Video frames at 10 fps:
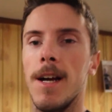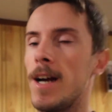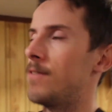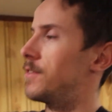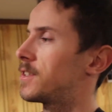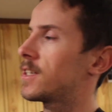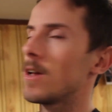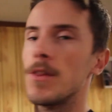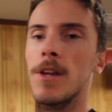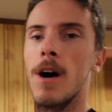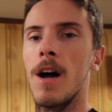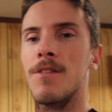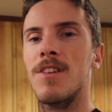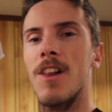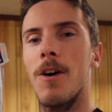I've sealed the
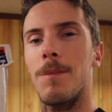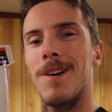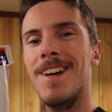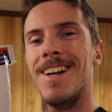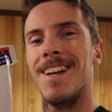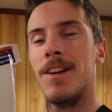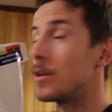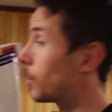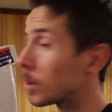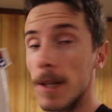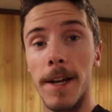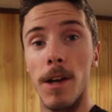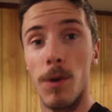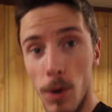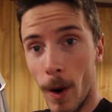envelope. No
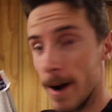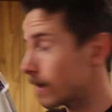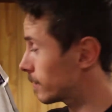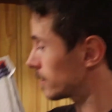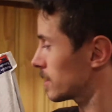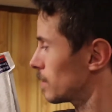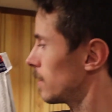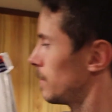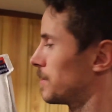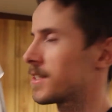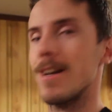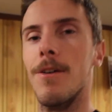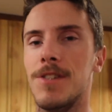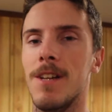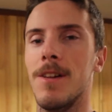licking required. This is one of those
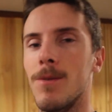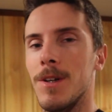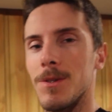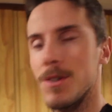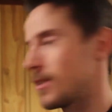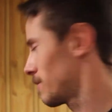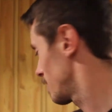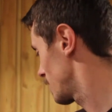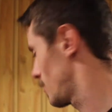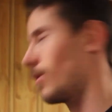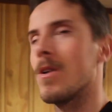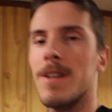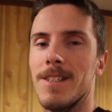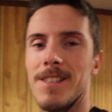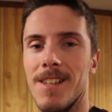self-sealing ones, which is cool
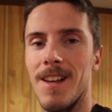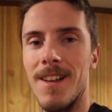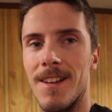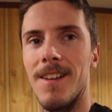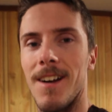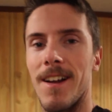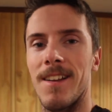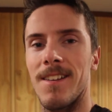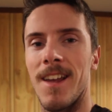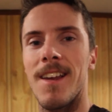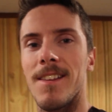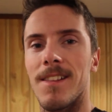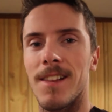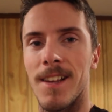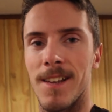because I hate
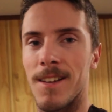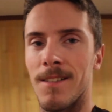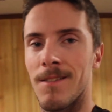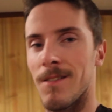licking